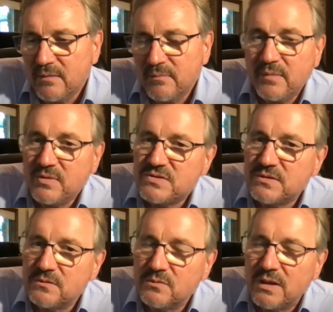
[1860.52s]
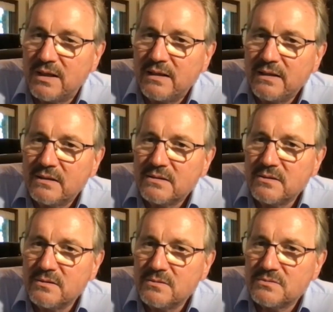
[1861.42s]
maybe too uh,
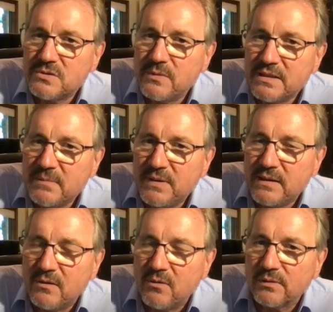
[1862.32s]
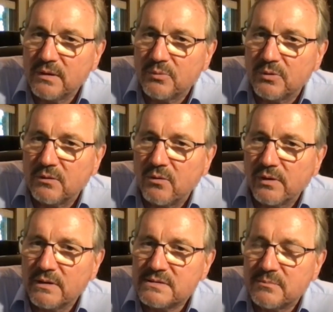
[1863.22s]
new to NDP or liberal
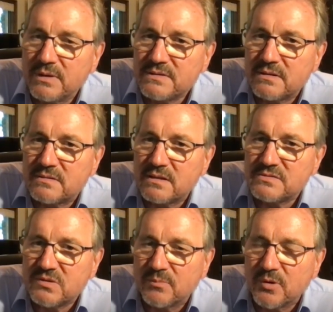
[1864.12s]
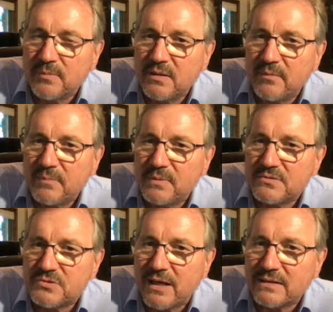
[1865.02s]
oriented, but uh, suburbia might be
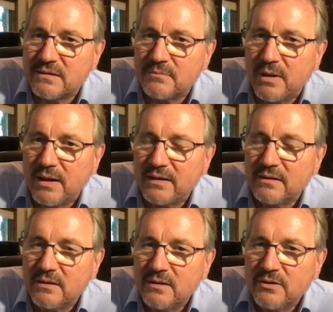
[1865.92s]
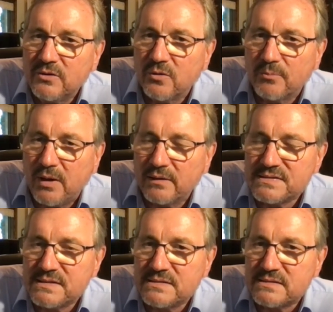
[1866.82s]
attracted by your
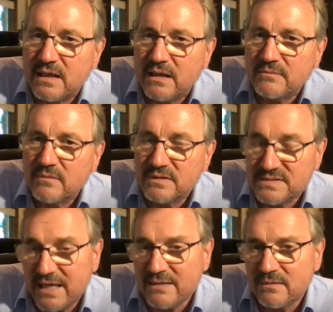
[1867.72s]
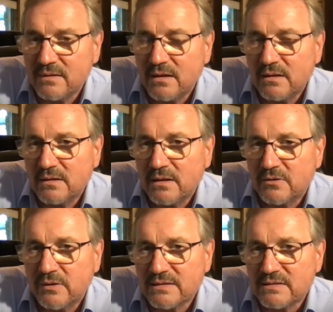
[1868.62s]
policies. Uh, is that uh, a
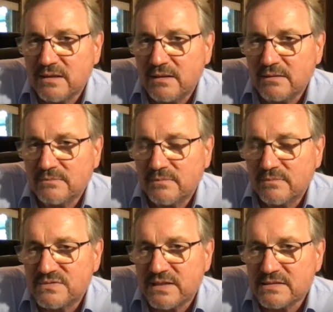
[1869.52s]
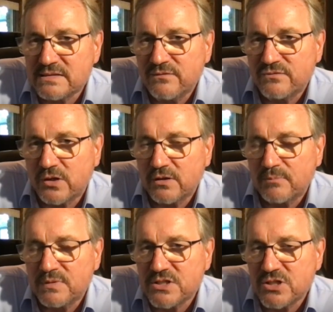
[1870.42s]
correct sense of target
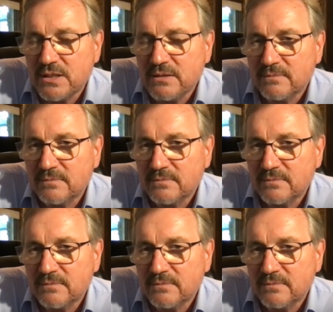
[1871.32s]
positioning?